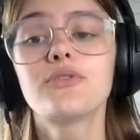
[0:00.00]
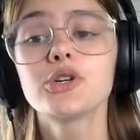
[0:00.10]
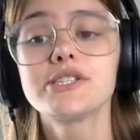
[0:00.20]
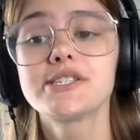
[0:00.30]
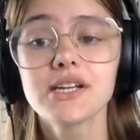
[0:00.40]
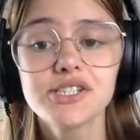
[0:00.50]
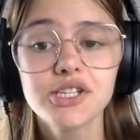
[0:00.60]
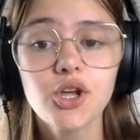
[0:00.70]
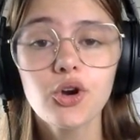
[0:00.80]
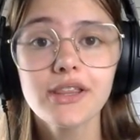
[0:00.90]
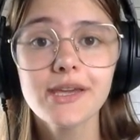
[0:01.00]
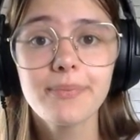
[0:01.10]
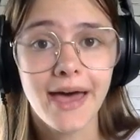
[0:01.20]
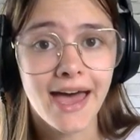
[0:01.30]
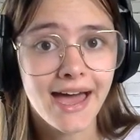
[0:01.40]
for such an early
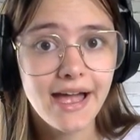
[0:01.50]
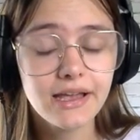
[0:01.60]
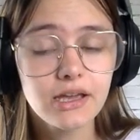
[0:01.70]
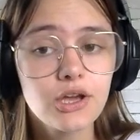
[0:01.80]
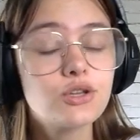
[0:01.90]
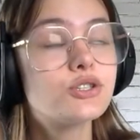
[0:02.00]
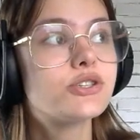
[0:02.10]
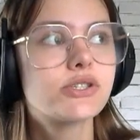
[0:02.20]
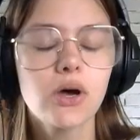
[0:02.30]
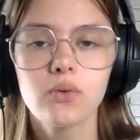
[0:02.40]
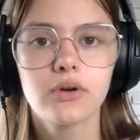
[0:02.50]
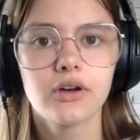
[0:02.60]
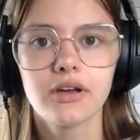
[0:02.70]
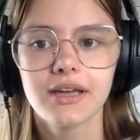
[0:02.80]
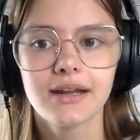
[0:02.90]
pack, so
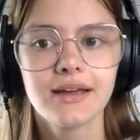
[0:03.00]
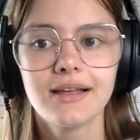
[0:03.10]
good.